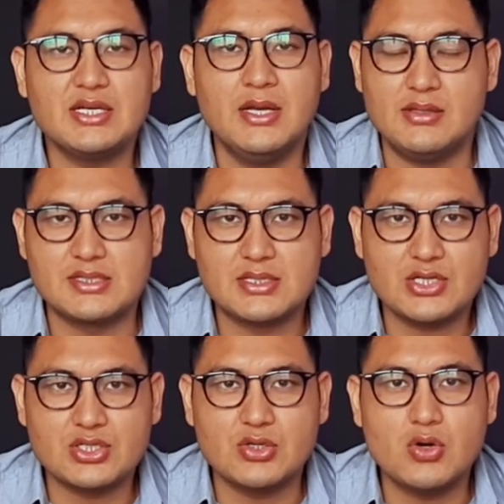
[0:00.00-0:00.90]
up the
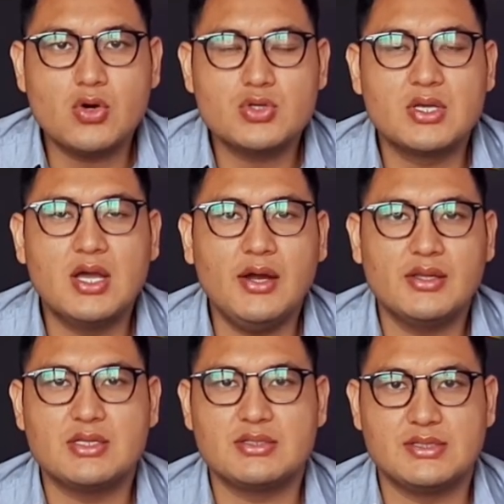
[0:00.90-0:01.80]
discussion or to guide
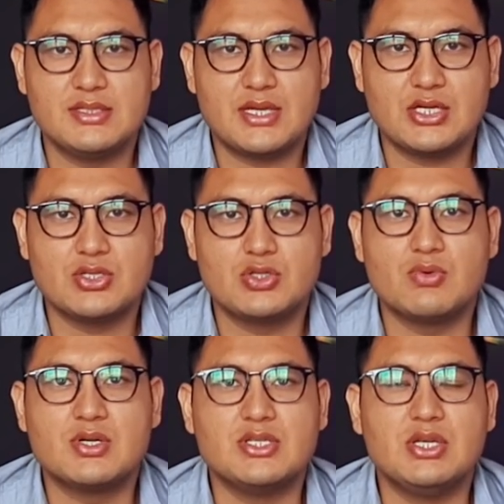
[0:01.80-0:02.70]
the discussion
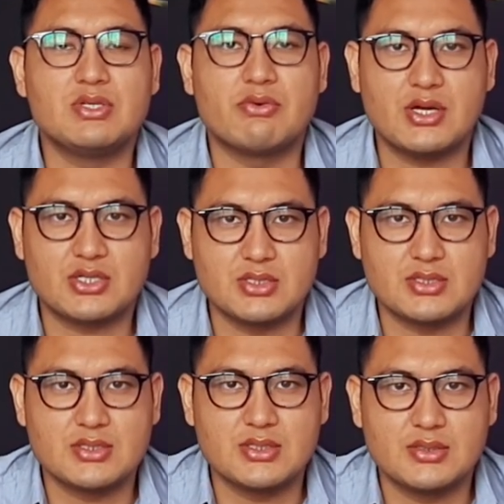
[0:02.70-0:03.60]
towards new
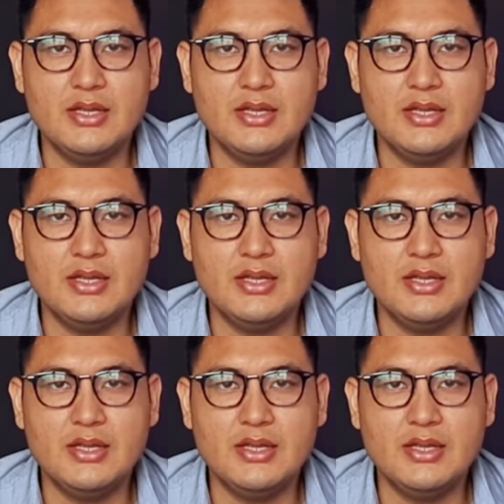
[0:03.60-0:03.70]
directions.